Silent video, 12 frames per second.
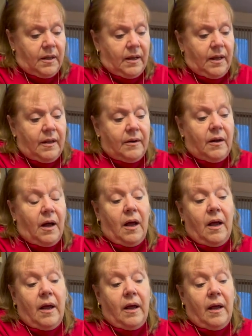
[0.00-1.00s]
And
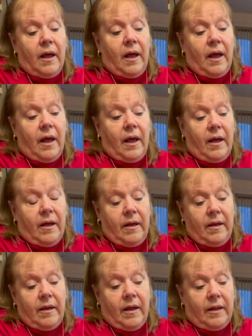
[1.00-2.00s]

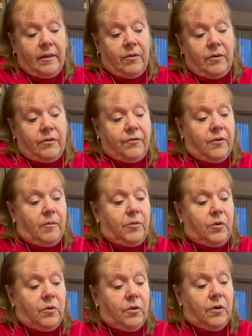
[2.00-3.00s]
I learned from
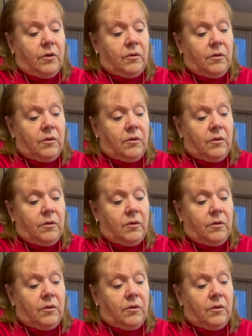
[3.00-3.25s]
your